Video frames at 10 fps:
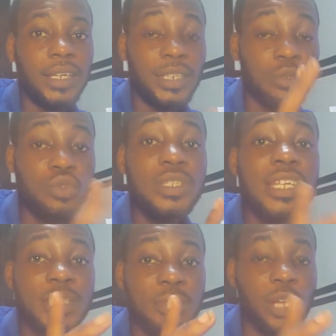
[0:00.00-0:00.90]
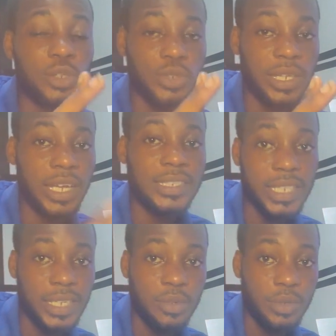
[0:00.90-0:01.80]
2 days be a dosolia
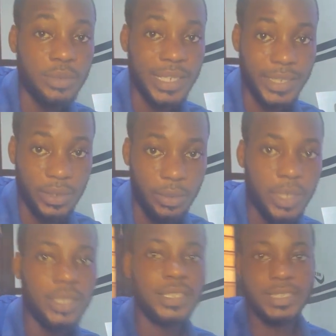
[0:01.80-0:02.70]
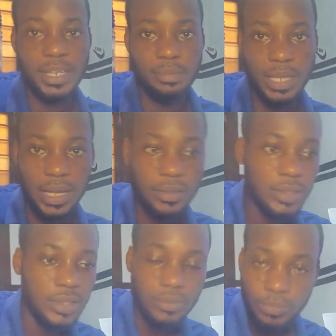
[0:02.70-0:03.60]
check your website never say be a
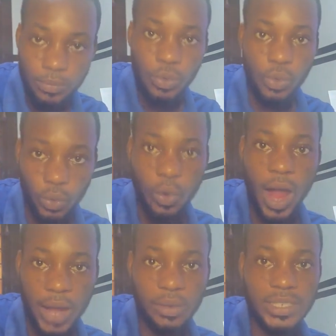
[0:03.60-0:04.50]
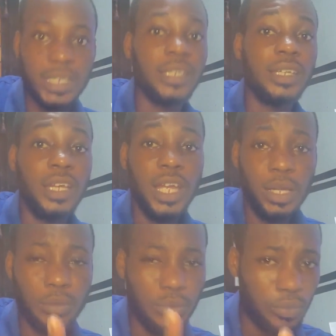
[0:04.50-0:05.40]
oh I'm not check it
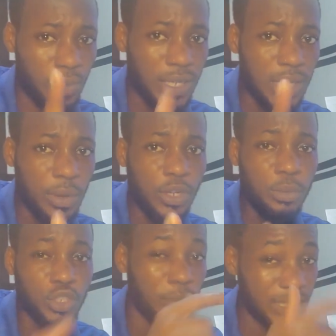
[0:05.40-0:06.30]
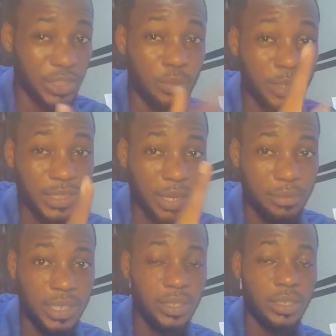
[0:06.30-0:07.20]
one day when you go so better you go say
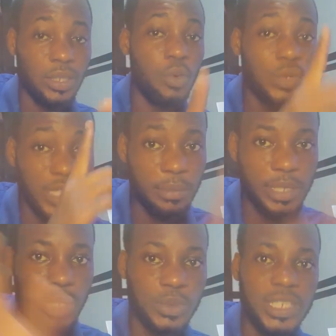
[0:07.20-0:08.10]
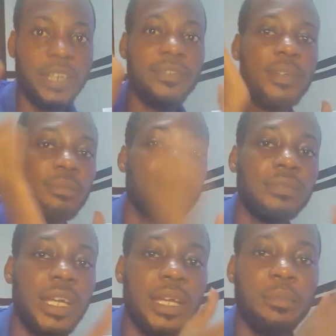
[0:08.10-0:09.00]
be who say be a you seek a film
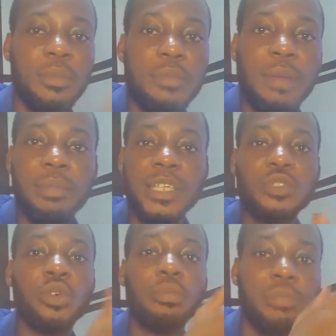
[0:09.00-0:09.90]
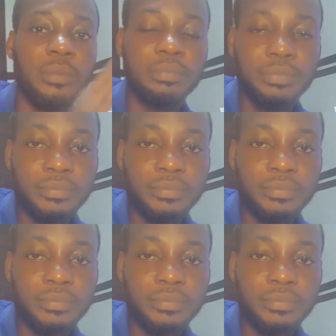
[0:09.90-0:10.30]
number two will be